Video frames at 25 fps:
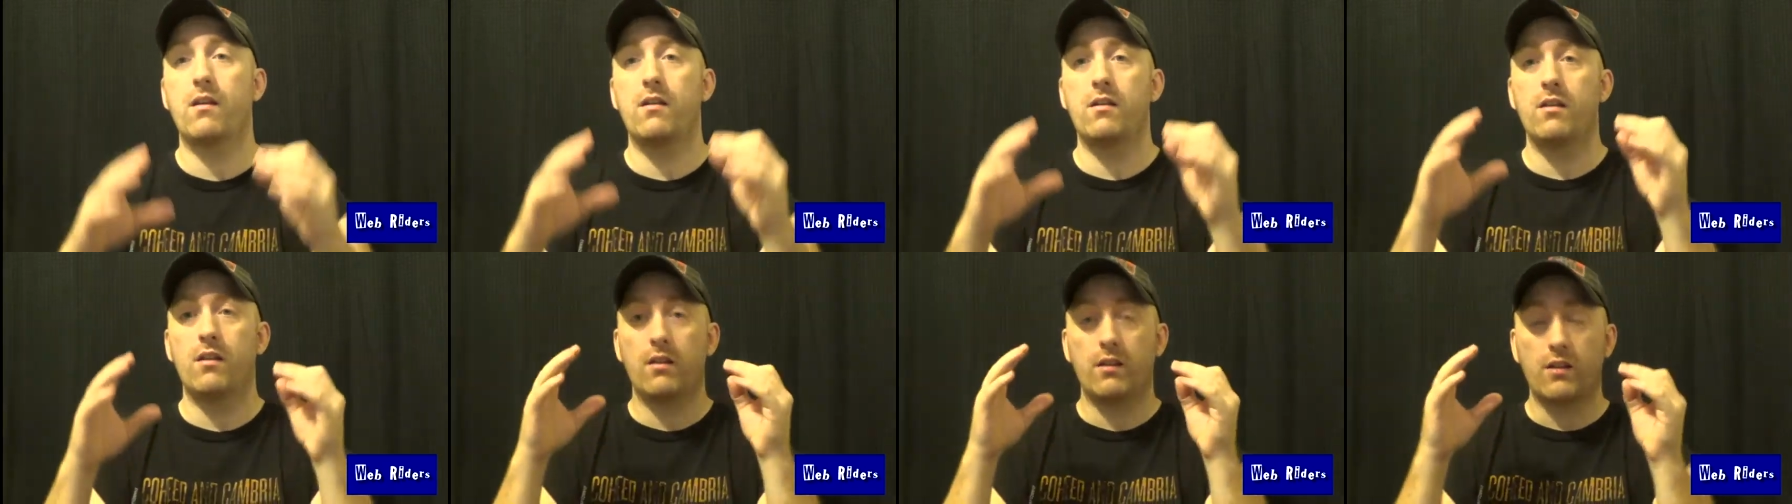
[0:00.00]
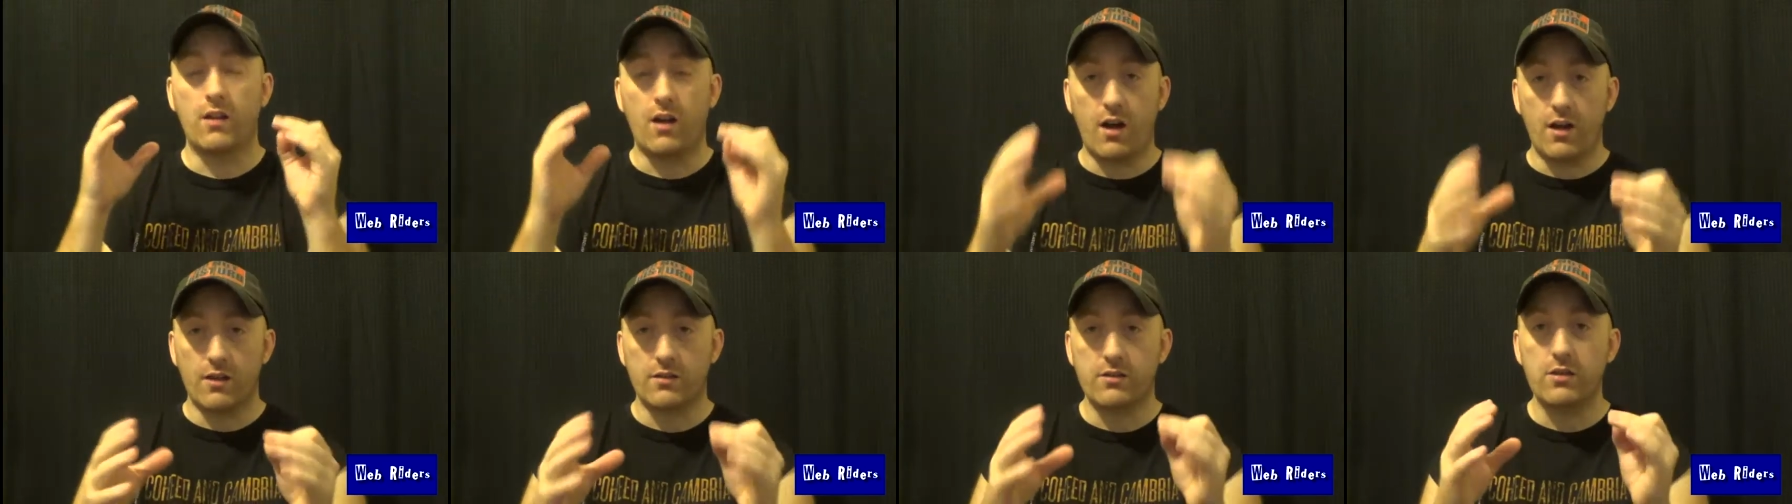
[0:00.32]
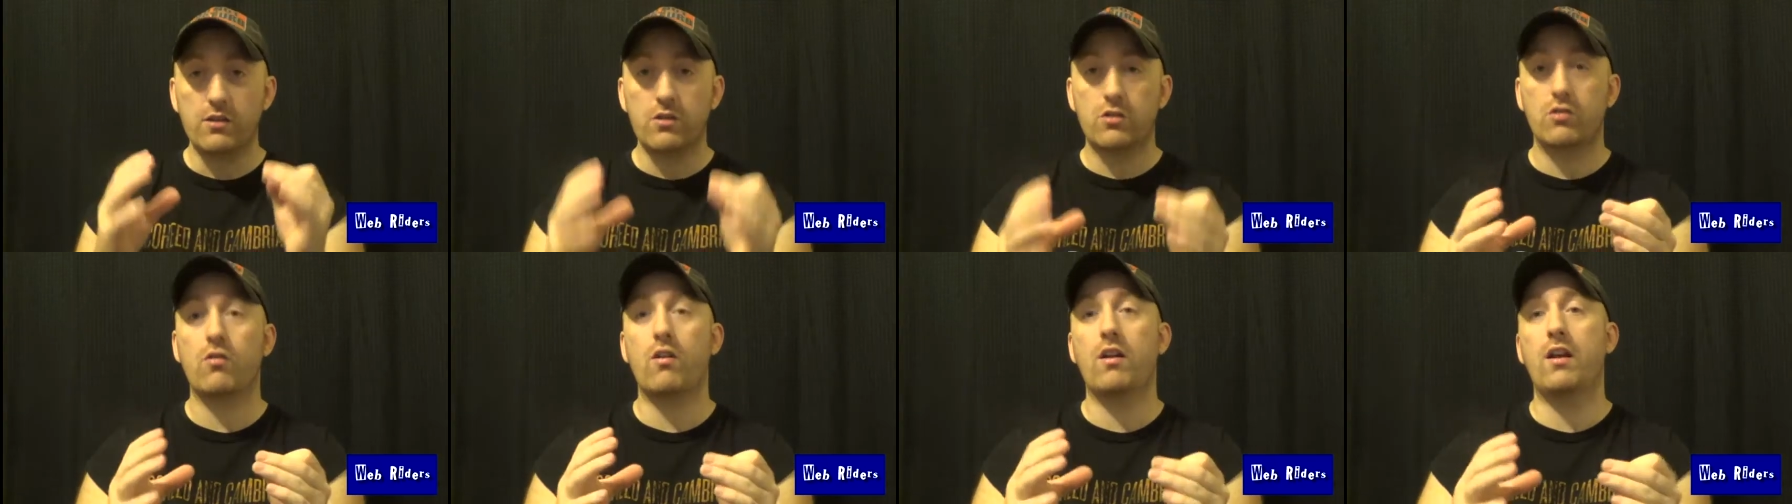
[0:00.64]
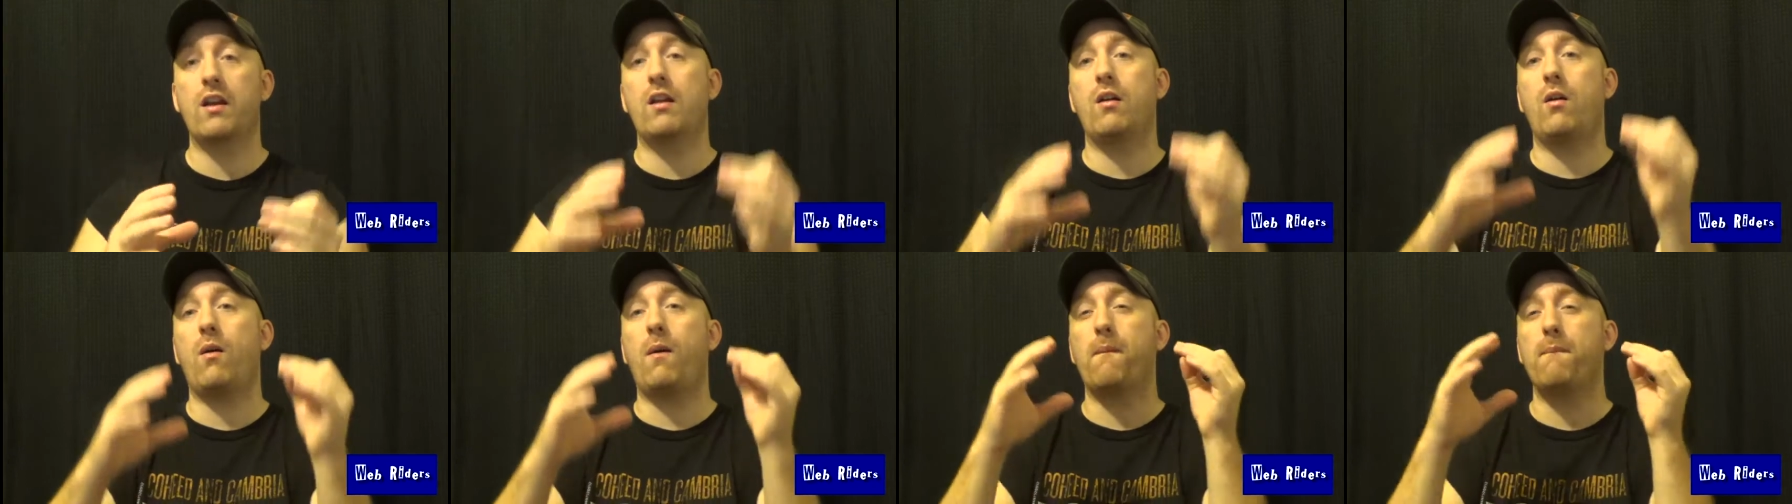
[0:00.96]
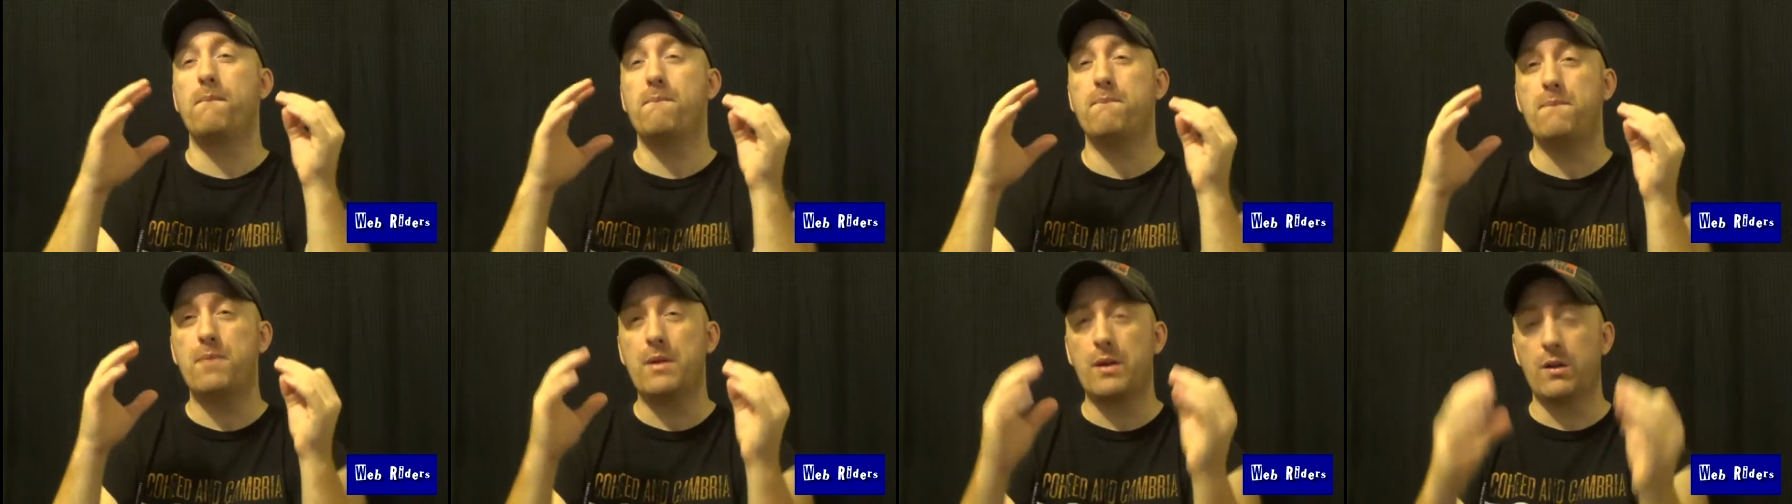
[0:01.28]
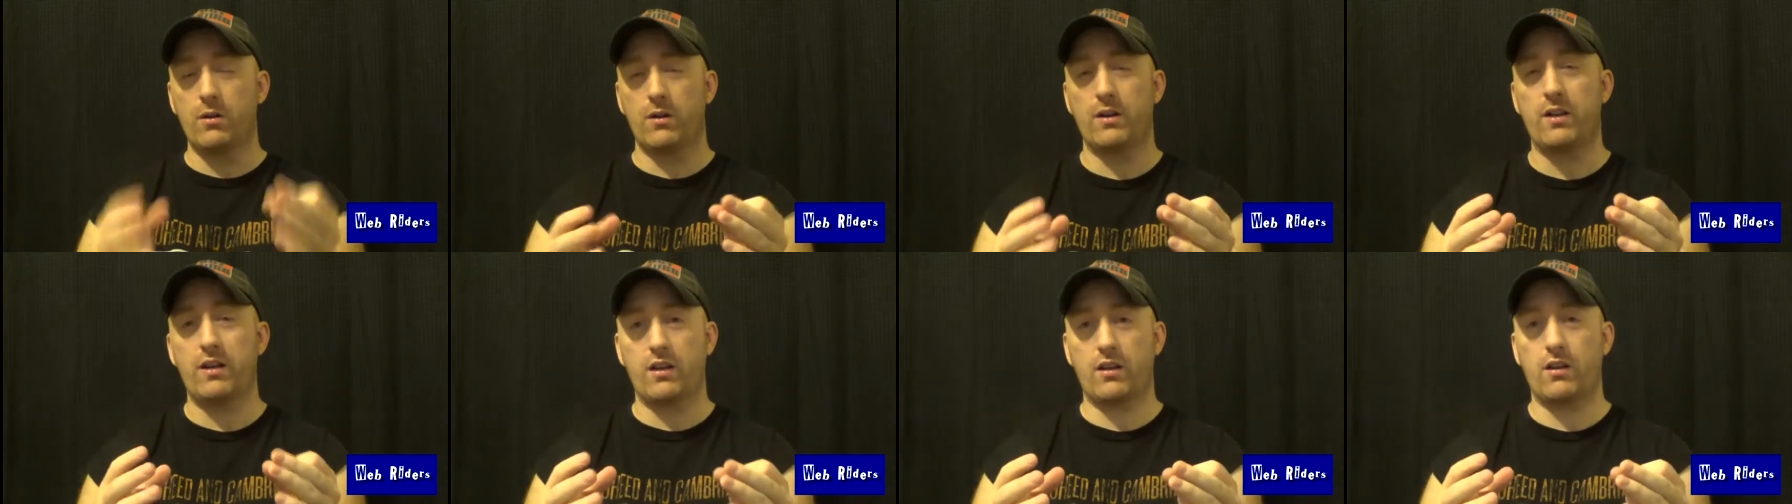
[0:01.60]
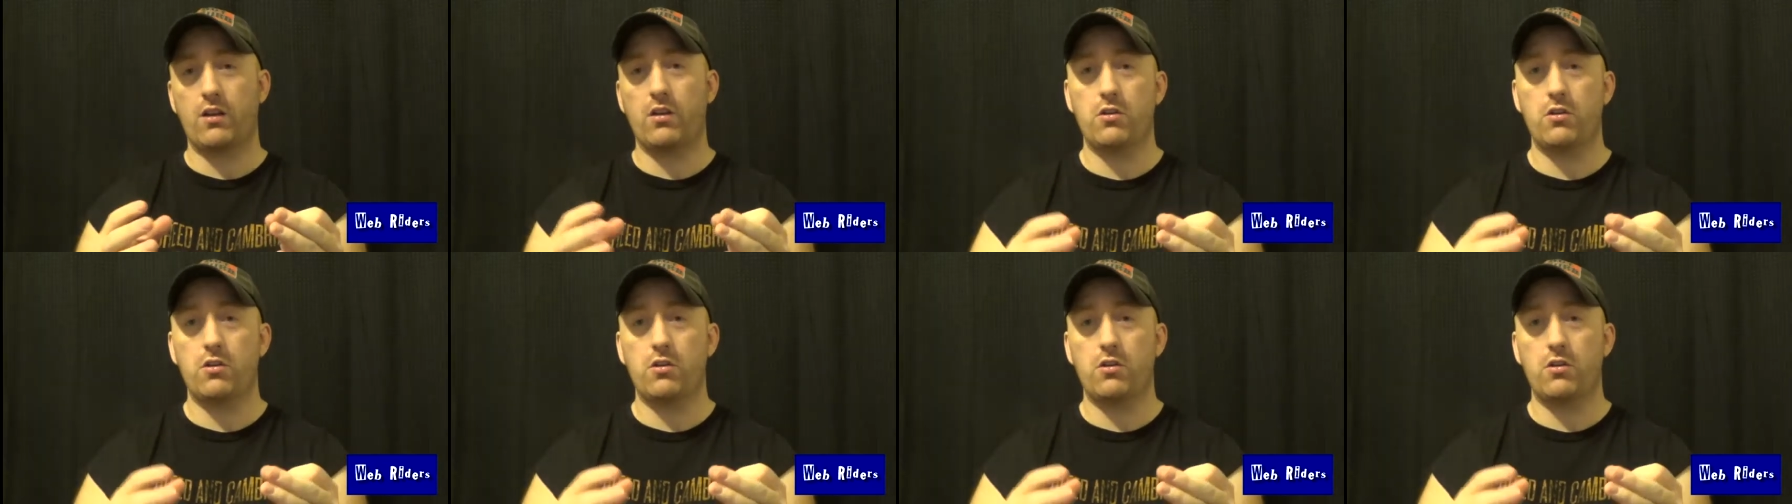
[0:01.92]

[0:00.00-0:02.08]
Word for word: Concentrate on building